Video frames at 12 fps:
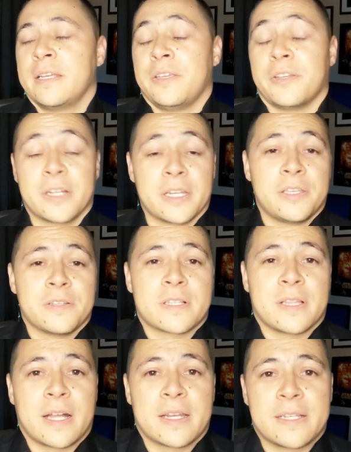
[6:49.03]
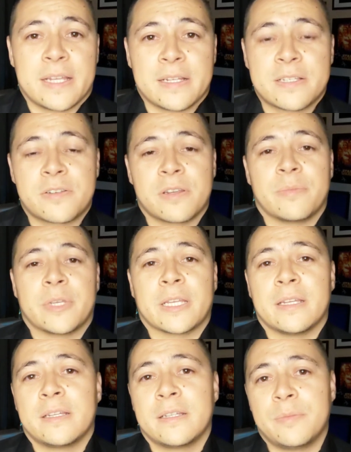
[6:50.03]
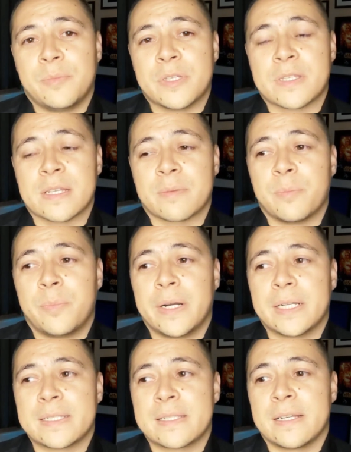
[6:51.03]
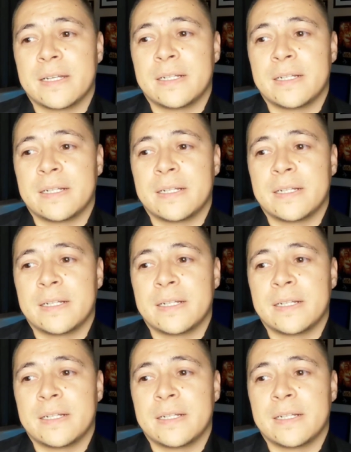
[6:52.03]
you're going to use a lot of data streaming music, but